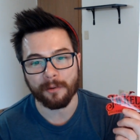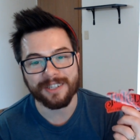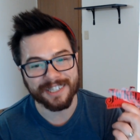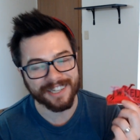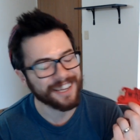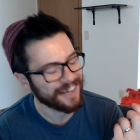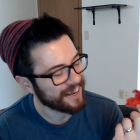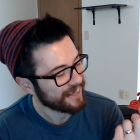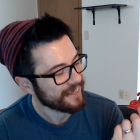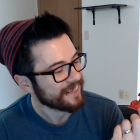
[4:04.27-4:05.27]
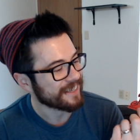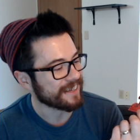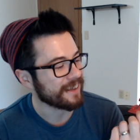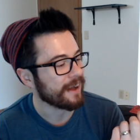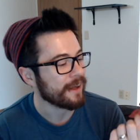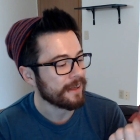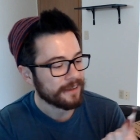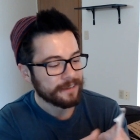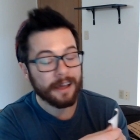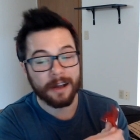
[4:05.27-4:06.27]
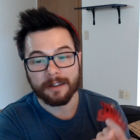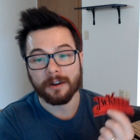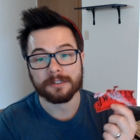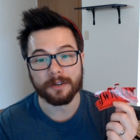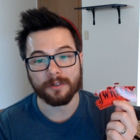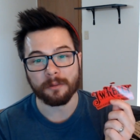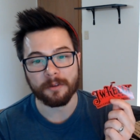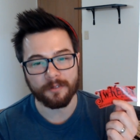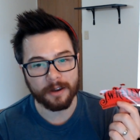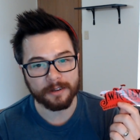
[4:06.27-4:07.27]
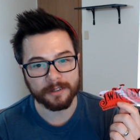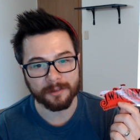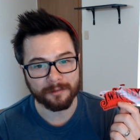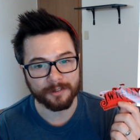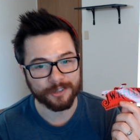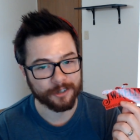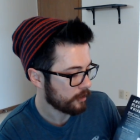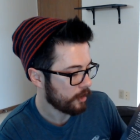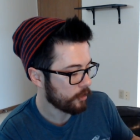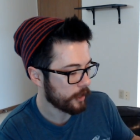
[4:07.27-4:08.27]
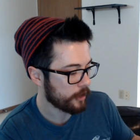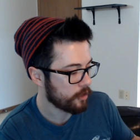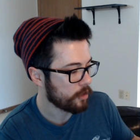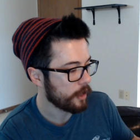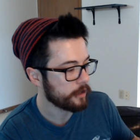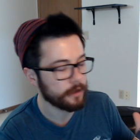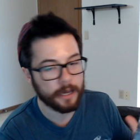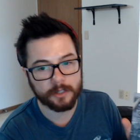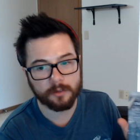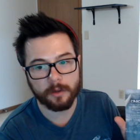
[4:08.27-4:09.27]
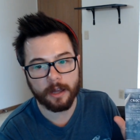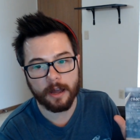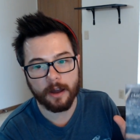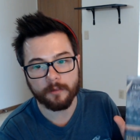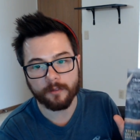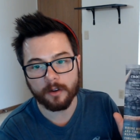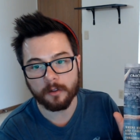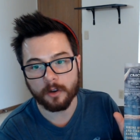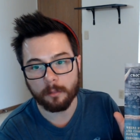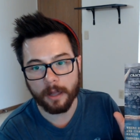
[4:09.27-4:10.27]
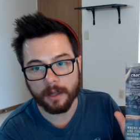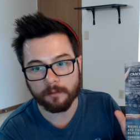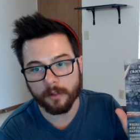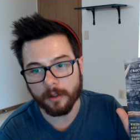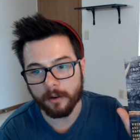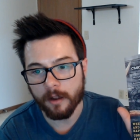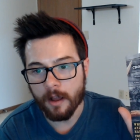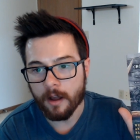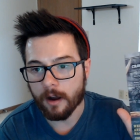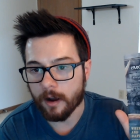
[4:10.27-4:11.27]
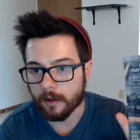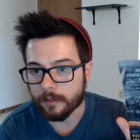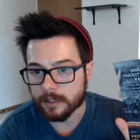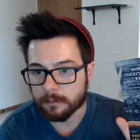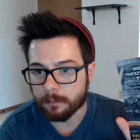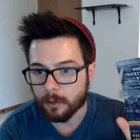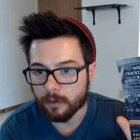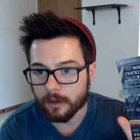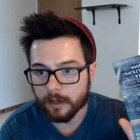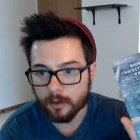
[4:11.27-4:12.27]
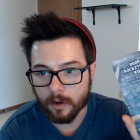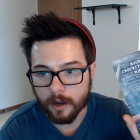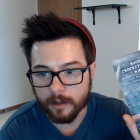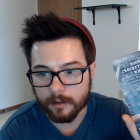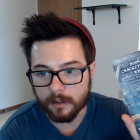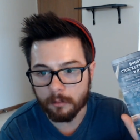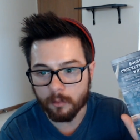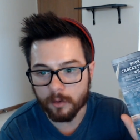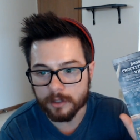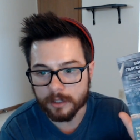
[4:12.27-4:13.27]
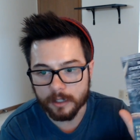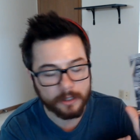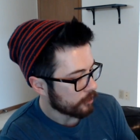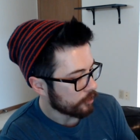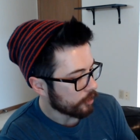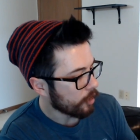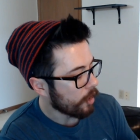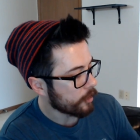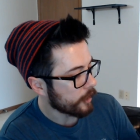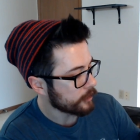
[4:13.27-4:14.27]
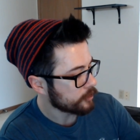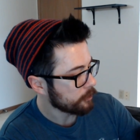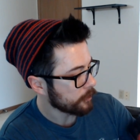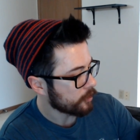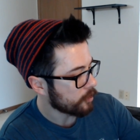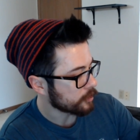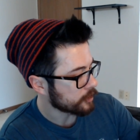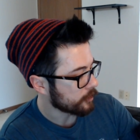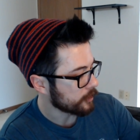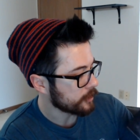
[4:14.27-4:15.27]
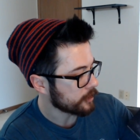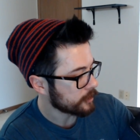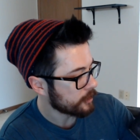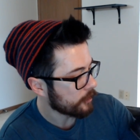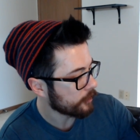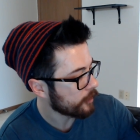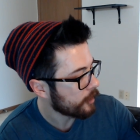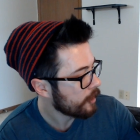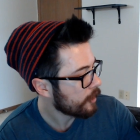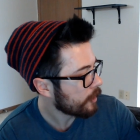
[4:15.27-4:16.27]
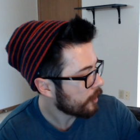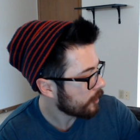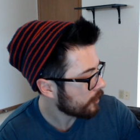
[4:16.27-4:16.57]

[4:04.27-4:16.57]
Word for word: reason. uh, yeah, I'll definitely be finding this one for sure. Okay, cool. And last we have a little pamphlet uh, that's Boone and Crockett Club whiskeys. Oh, okay, super cool. So this is another uh,